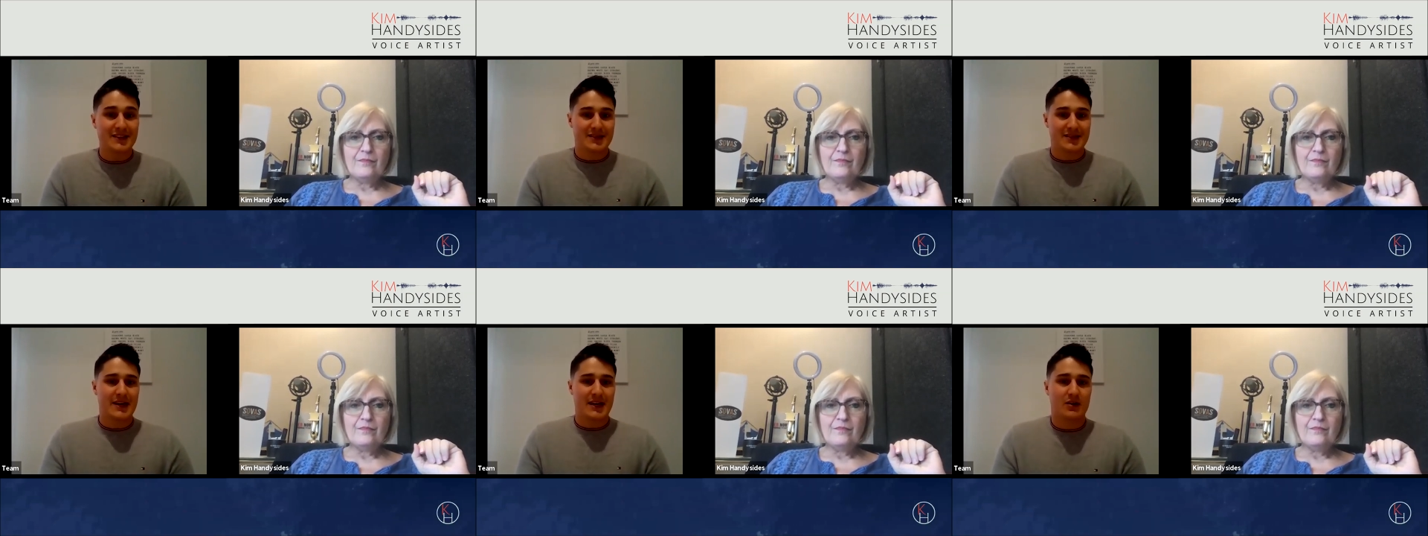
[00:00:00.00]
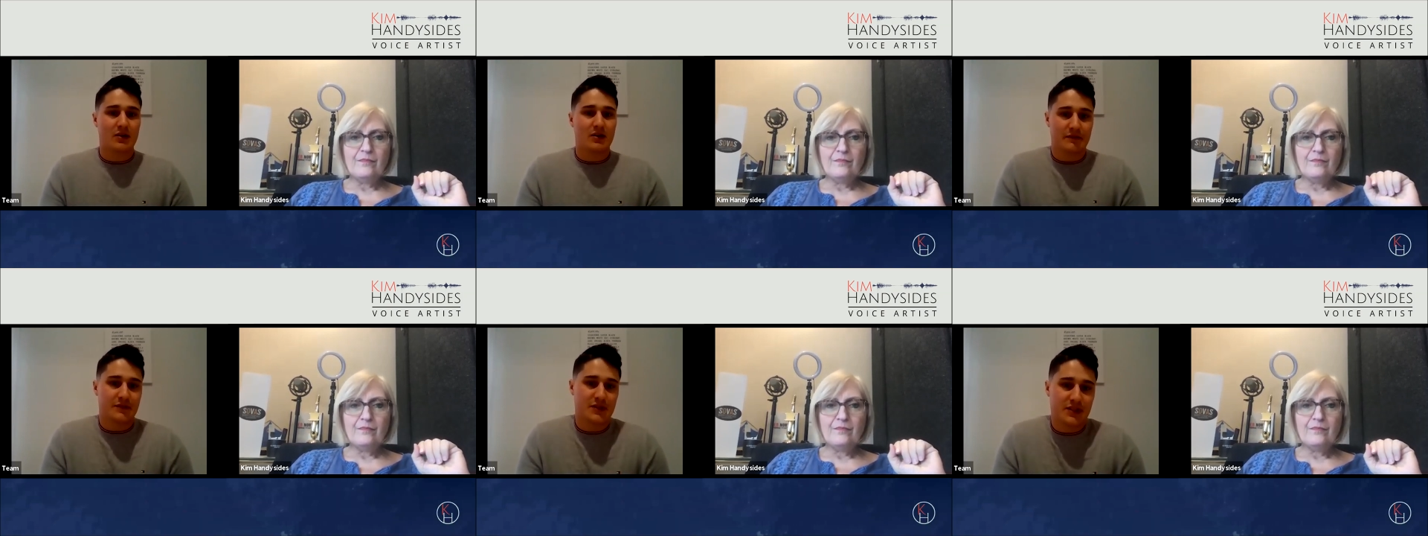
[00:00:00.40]
Speaker 1: into that
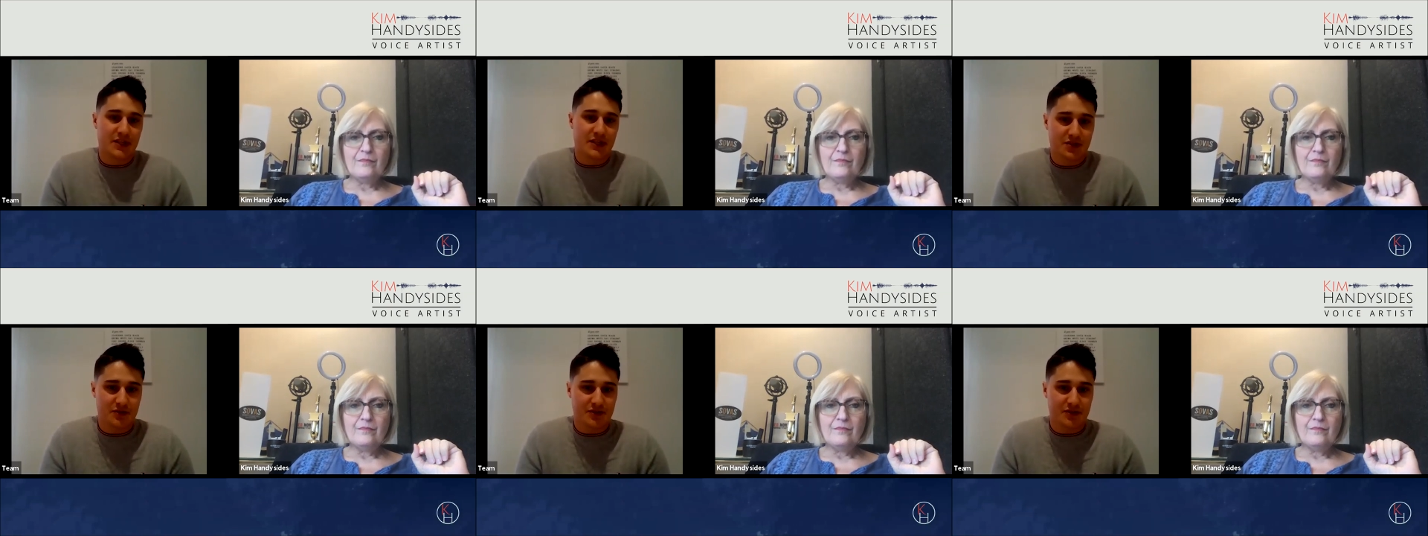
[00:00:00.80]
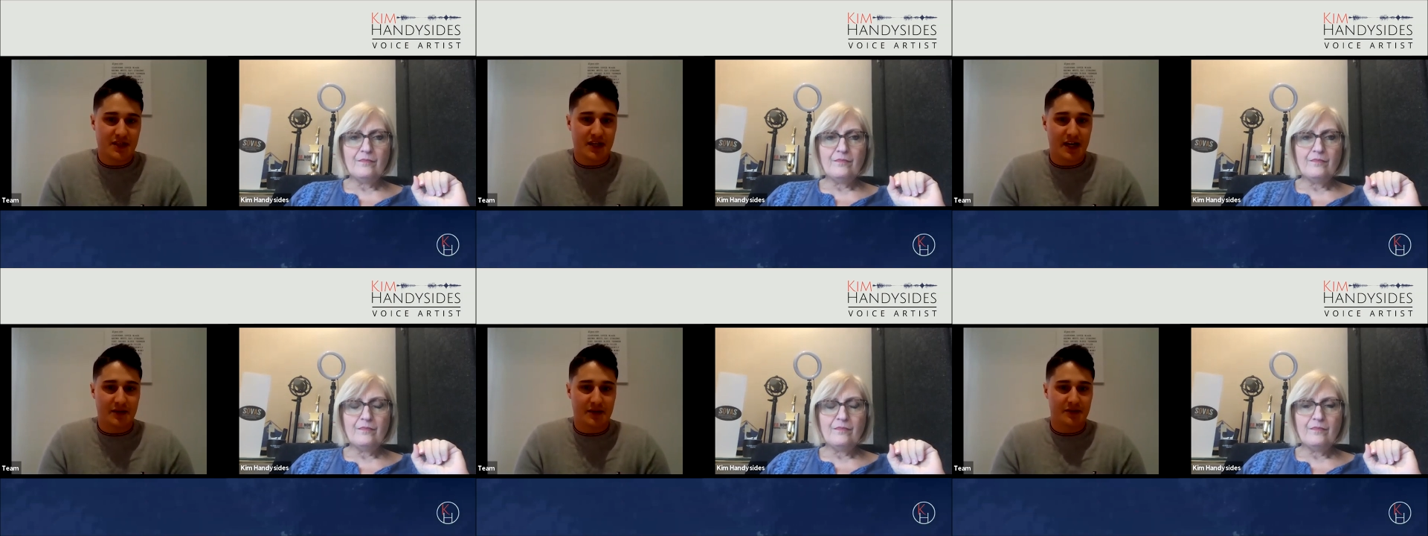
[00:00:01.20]
conversational
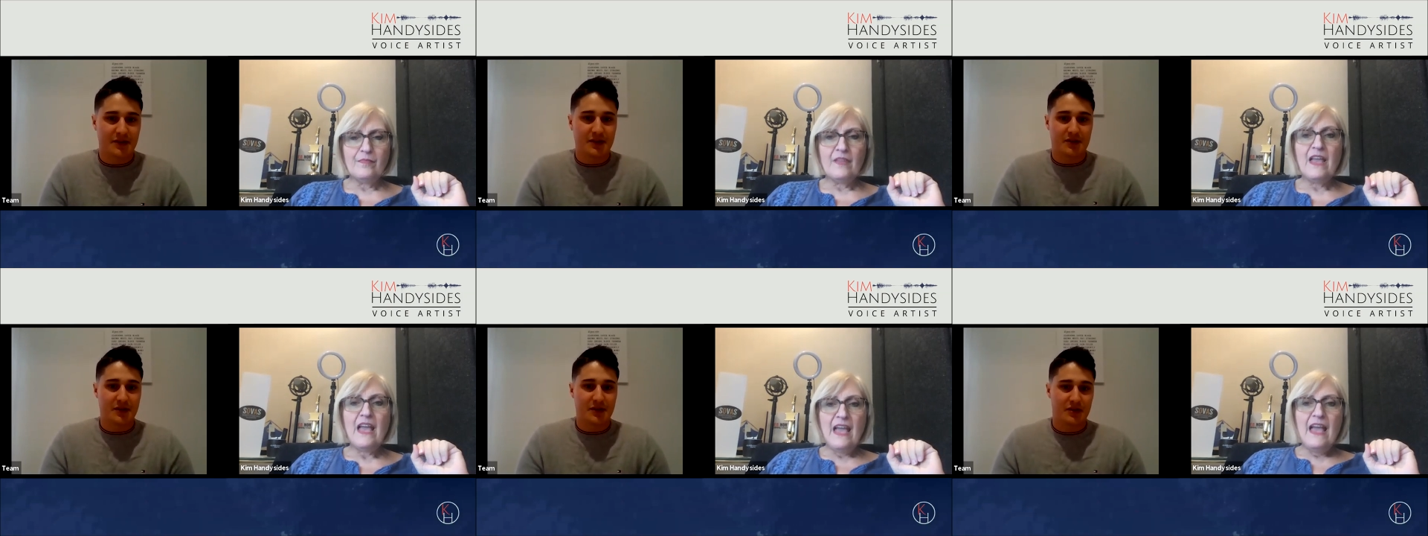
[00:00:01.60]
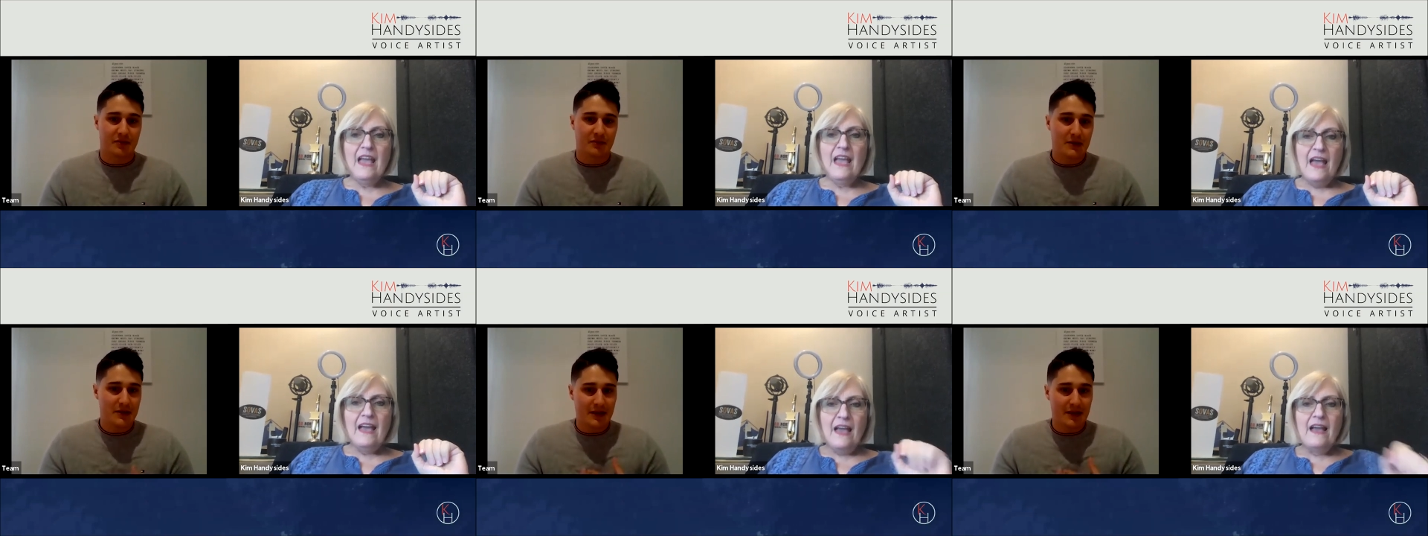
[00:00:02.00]
style. You're,
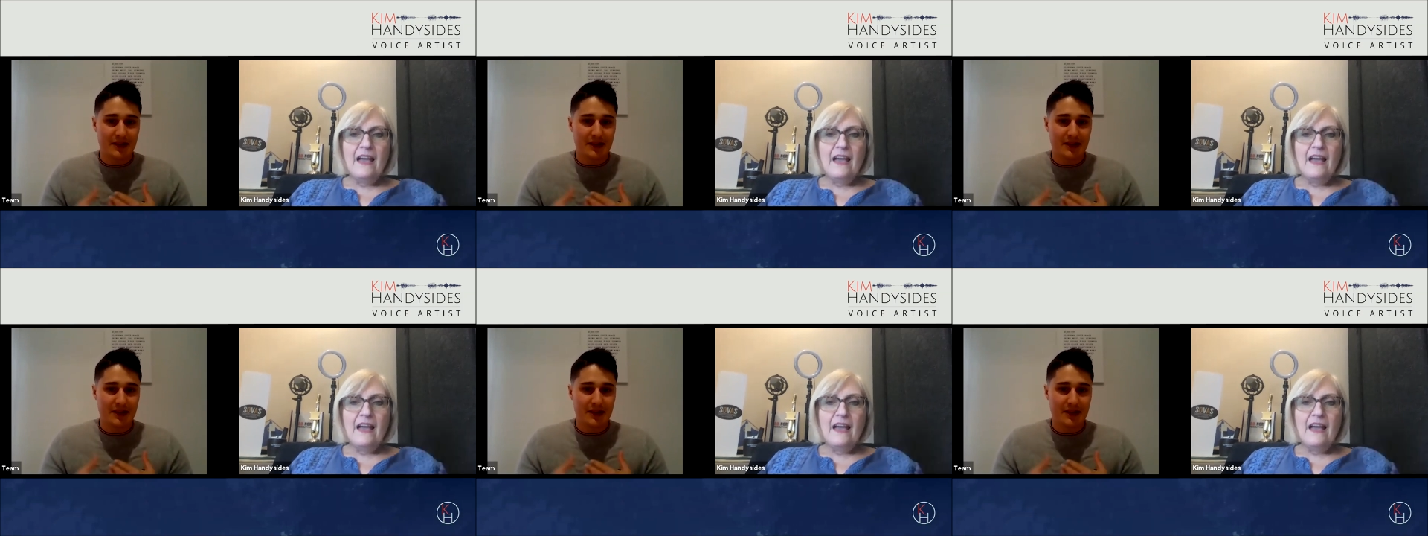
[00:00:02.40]
you're